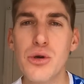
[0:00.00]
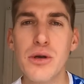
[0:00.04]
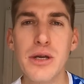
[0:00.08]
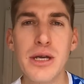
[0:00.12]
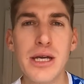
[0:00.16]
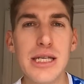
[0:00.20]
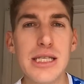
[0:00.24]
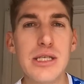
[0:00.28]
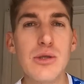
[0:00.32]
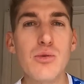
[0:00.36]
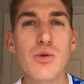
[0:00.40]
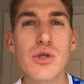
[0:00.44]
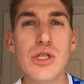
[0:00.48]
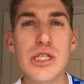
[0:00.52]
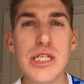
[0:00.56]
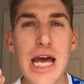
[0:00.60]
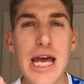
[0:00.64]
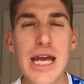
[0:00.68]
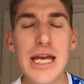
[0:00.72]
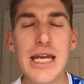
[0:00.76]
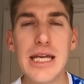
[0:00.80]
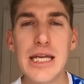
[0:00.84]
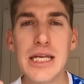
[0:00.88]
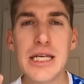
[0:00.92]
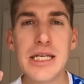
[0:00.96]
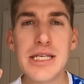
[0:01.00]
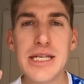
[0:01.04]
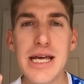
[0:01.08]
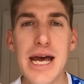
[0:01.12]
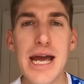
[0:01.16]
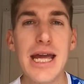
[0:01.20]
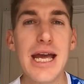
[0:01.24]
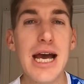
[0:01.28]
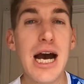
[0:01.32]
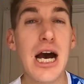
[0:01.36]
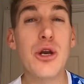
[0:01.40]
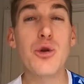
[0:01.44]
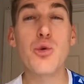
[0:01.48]
doing it day in,
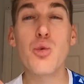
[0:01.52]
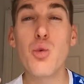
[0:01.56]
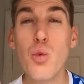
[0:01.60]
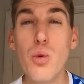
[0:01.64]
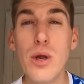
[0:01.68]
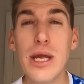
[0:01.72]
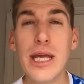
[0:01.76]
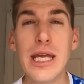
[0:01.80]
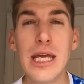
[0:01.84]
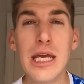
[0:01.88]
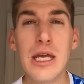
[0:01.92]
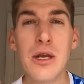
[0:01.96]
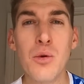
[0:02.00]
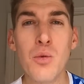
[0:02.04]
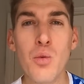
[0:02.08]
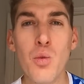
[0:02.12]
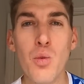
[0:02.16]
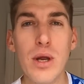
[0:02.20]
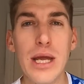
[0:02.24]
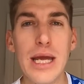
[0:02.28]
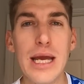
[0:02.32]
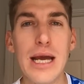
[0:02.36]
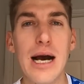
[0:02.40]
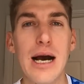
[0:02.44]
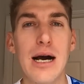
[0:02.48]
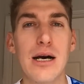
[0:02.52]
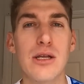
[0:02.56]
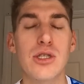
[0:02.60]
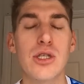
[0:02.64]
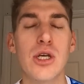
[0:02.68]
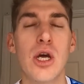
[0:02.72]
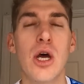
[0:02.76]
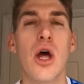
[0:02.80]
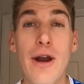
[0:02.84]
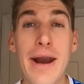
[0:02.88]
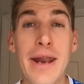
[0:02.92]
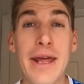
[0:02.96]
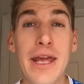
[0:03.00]
day out, week in, week
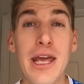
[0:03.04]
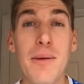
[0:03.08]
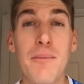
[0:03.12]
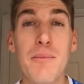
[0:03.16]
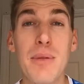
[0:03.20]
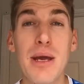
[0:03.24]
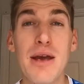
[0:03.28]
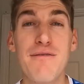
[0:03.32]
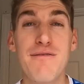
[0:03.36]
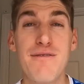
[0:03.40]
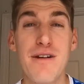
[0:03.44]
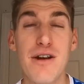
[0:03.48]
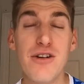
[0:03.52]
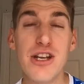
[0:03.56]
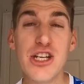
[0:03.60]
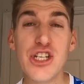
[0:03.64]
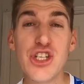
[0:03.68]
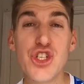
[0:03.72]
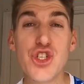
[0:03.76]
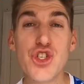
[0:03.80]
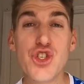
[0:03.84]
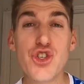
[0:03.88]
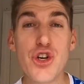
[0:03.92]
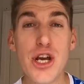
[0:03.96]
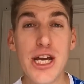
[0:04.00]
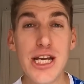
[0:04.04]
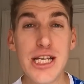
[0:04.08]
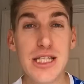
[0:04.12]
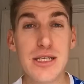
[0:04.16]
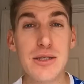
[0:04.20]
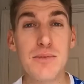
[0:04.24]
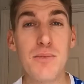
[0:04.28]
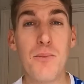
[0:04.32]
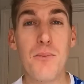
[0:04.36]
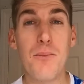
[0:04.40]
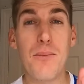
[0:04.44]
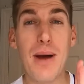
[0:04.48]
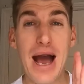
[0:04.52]
out. Running can be a very
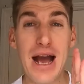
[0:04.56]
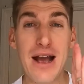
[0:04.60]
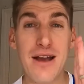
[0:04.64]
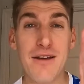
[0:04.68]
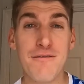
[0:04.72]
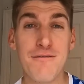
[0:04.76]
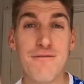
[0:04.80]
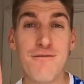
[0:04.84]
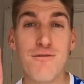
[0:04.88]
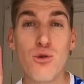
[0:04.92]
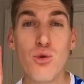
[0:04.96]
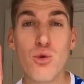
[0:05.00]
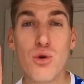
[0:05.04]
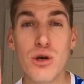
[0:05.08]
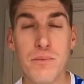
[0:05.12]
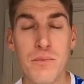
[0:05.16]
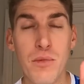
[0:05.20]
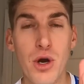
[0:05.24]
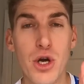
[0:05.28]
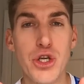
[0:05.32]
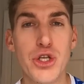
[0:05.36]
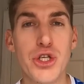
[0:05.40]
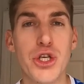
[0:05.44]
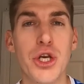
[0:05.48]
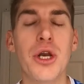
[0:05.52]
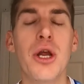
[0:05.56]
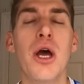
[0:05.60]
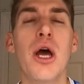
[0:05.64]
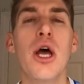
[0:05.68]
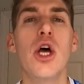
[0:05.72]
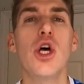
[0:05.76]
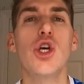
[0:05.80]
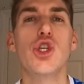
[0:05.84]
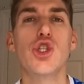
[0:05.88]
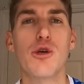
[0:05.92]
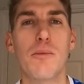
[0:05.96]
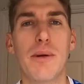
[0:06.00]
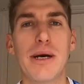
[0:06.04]
straight back and forward motion.
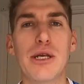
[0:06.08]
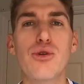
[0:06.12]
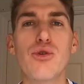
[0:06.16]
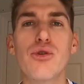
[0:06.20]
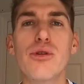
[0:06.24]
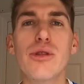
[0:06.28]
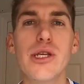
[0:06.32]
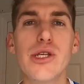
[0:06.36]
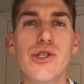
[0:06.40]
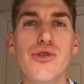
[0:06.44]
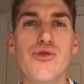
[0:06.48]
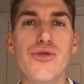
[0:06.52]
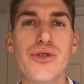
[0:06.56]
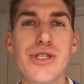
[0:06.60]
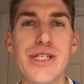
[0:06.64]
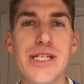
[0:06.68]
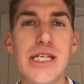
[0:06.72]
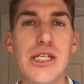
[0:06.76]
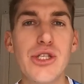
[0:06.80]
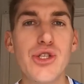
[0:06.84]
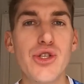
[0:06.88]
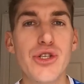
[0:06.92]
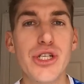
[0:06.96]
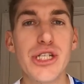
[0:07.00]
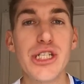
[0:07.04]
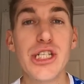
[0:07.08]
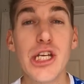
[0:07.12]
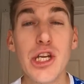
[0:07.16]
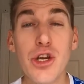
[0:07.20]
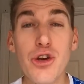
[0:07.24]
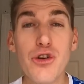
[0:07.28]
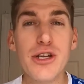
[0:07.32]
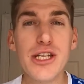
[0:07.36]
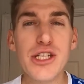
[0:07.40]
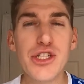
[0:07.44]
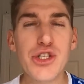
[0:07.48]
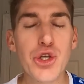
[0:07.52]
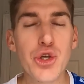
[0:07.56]
So by doing these routines, you're just
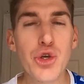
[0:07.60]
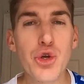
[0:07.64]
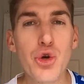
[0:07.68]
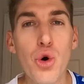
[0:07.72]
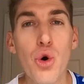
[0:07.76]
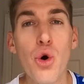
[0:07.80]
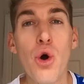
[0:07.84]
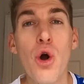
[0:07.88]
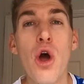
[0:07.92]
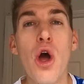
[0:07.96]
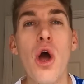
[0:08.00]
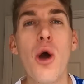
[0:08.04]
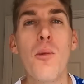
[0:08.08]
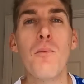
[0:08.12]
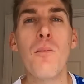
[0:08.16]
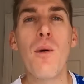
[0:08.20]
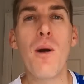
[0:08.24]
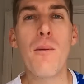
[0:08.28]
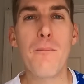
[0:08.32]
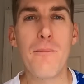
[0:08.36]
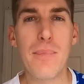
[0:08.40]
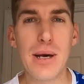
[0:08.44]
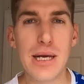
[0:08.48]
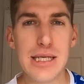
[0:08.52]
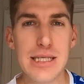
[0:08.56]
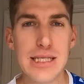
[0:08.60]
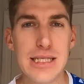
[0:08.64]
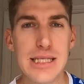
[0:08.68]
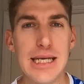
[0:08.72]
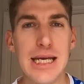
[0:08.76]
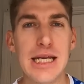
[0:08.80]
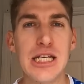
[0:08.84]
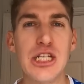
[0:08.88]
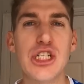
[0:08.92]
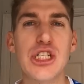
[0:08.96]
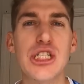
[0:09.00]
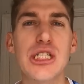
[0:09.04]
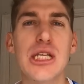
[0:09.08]
increasing your
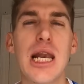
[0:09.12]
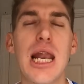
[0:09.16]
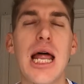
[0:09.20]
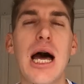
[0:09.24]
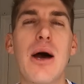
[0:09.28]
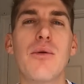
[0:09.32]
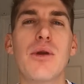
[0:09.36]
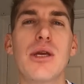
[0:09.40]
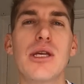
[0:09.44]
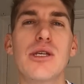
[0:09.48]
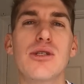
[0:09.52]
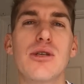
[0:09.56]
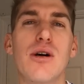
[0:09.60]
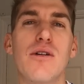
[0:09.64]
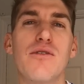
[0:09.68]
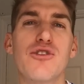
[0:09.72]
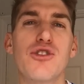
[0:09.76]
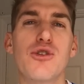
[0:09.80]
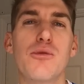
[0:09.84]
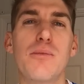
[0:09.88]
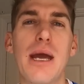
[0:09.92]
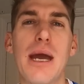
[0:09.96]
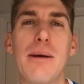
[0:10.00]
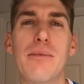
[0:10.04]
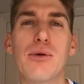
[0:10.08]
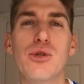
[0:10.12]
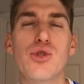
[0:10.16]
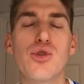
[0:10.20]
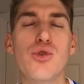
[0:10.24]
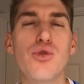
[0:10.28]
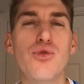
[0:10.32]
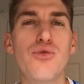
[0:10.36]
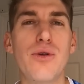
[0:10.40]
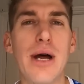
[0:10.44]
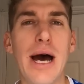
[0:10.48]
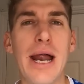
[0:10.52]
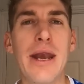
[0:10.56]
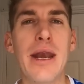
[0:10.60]
mobility and just allowing yourself to be able
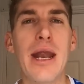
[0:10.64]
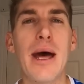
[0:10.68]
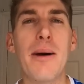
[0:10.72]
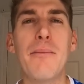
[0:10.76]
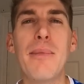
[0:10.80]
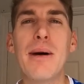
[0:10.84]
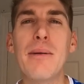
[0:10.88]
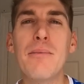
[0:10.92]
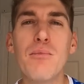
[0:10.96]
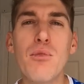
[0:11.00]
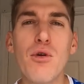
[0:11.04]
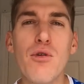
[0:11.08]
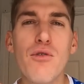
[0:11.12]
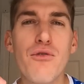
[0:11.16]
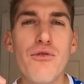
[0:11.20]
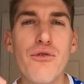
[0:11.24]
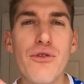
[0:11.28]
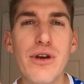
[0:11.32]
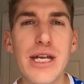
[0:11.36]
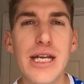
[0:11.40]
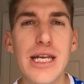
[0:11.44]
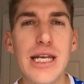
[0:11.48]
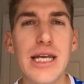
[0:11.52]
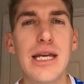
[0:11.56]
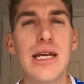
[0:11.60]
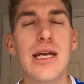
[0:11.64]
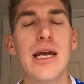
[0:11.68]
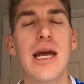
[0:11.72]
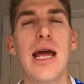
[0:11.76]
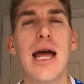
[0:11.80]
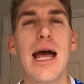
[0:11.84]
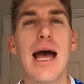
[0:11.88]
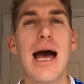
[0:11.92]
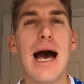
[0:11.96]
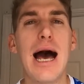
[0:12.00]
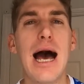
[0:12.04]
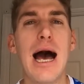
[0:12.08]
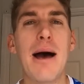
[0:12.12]
to run a bit more freely.
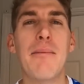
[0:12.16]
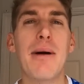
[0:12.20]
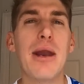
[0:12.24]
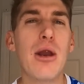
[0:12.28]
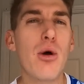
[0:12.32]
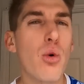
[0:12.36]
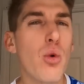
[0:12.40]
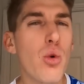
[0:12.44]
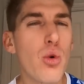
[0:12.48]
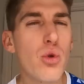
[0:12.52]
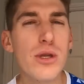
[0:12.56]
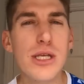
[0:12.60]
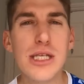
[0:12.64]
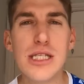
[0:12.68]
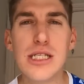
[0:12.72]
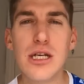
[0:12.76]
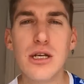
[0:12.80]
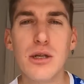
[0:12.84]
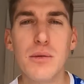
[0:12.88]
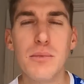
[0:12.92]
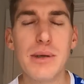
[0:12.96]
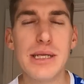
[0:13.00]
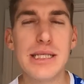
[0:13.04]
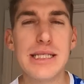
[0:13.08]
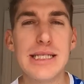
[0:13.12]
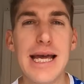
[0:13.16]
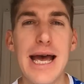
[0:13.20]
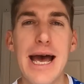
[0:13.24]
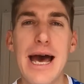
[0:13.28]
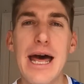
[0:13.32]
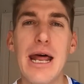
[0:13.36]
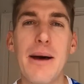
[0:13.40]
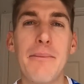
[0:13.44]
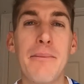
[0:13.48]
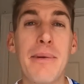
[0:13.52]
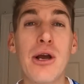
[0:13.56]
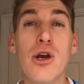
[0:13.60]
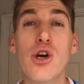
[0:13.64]
And all these little bits
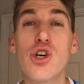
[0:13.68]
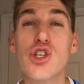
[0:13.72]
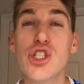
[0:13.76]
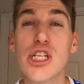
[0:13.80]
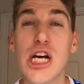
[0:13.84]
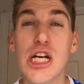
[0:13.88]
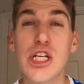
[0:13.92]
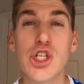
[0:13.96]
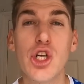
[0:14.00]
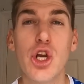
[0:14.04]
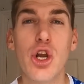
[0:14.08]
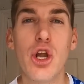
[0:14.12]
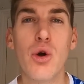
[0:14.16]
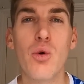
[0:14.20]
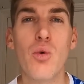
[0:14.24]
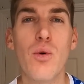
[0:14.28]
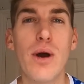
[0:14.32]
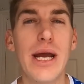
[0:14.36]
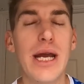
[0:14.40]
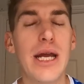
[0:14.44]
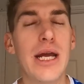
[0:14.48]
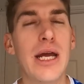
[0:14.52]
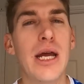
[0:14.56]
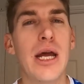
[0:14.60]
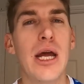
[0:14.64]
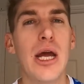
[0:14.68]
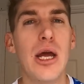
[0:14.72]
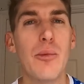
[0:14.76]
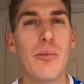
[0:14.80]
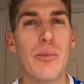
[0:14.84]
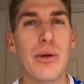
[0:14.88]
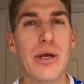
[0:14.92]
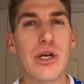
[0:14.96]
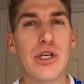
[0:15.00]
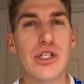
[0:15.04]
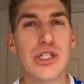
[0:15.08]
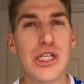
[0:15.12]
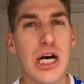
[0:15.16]
add up and go such a long way,
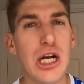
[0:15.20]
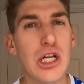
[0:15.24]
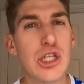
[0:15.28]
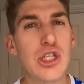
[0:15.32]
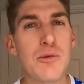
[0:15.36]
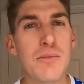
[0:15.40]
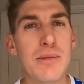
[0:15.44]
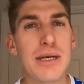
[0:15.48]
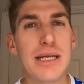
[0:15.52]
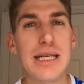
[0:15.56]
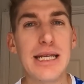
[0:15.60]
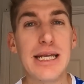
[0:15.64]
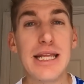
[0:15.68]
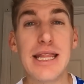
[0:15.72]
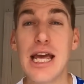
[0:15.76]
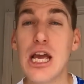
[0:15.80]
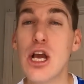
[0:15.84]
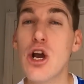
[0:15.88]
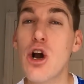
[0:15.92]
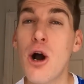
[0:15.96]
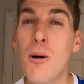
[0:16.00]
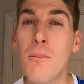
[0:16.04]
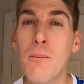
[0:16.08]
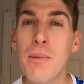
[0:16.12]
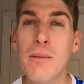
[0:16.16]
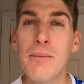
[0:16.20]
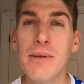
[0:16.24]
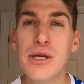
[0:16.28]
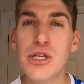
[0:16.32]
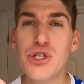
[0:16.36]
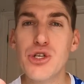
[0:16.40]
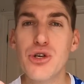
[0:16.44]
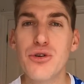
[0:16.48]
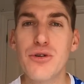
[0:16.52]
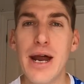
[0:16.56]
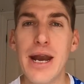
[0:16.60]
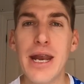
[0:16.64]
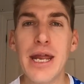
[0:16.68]
because ultimately they
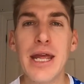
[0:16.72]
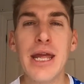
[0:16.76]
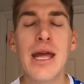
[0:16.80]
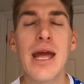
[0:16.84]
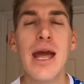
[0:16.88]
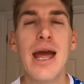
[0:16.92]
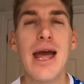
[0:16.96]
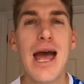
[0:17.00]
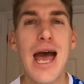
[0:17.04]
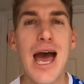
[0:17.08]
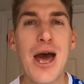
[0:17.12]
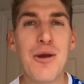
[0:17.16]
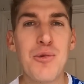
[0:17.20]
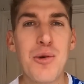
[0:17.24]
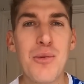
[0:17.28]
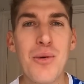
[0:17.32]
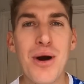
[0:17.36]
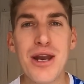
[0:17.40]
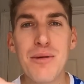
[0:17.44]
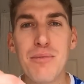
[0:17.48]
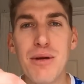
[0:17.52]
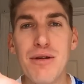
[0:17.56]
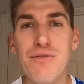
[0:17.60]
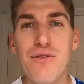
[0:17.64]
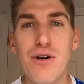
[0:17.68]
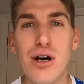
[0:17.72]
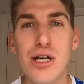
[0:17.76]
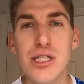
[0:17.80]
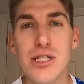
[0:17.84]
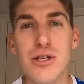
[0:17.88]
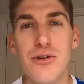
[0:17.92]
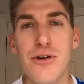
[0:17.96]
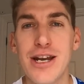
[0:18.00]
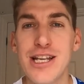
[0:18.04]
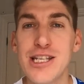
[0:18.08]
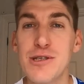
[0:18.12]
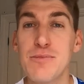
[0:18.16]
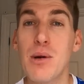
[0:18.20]
complement your running, and we want to be
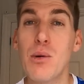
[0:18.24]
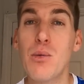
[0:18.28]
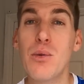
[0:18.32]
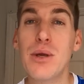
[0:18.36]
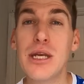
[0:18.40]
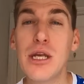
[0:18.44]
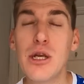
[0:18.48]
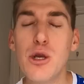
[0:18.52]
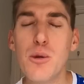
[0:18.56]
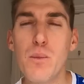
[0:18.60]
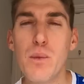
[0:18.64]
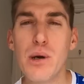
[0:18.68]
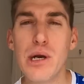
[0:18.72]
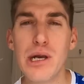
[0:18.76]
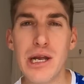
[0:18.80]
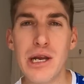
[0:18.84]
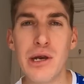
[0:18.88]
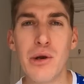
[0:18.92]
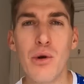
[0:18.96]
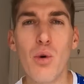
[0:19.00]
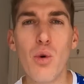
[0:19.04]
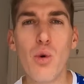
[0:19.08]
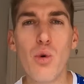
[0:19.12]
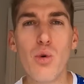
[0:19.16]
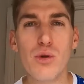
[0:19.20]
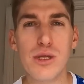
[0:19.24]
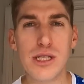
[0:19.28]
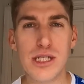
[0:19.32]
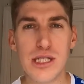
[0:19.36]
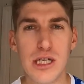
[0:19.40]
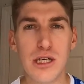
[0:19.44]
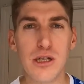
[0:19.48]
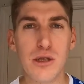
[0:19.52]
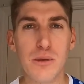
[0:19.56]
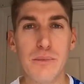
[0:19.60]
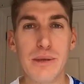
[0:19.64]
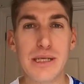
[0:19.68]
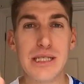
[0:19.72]
faster runners, but we need to put in all these
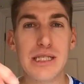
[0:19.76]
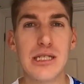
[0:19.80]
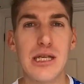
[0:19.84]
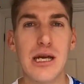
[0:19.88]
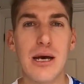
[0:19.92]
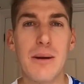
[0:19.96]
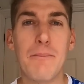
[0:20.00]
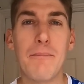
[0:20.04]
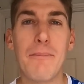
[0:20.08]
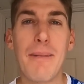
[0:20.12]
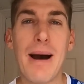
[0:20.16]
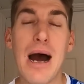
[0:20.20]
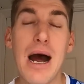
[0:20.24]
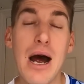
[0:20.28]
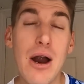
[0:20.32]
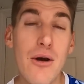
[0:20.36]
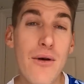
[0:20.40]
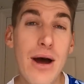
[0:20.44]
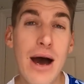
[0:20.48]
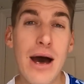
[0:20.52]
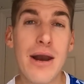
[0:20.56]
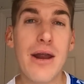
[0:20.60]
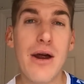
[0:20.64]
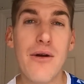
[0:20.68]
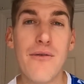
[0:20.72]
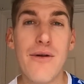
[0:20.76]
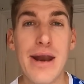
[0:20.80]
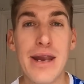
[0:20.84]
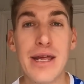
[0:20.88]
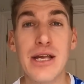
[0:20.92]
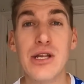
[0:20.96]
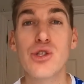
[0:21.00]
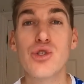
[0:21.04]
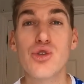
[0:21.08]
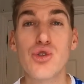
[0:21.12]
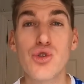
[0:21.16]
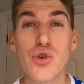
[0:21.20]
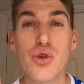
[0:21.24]
little bits around our
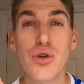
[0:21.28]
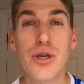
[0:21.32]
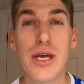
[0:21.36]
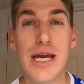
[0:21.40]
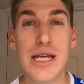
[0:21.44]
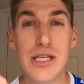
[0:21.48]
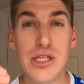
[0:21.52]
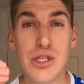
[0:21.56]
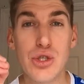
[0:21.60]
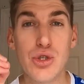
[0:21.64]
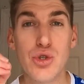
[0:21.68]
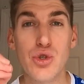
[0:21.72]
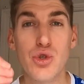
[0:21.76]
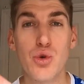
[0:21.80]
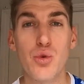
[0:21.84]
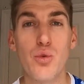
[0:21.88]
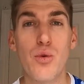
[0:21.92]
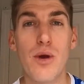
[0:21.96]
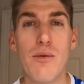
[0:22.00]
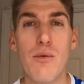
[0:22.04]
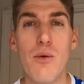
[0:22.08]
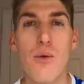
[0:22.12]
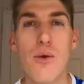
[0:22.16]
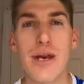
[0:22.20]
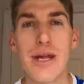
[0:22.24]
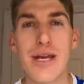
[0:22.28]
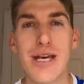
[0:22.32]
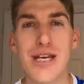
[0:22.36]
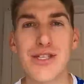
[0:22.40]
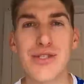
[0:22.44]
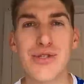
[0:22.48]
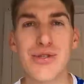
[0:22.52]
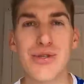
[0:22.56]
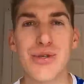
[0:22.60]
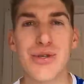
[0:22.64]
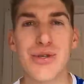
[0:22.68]
running to get to where we want to get